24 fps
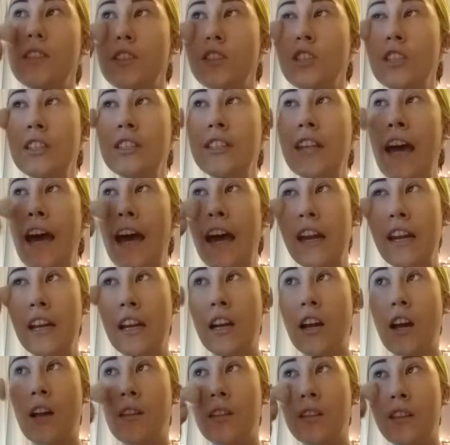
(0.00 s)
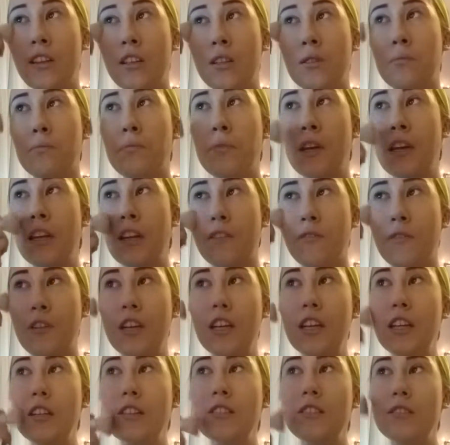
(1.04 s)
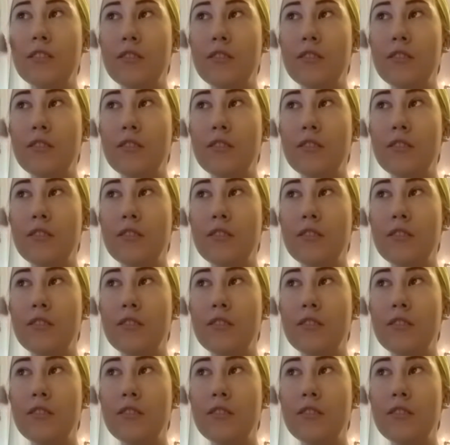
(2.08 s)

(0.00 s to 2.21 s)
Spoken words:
just adding a little bit of it.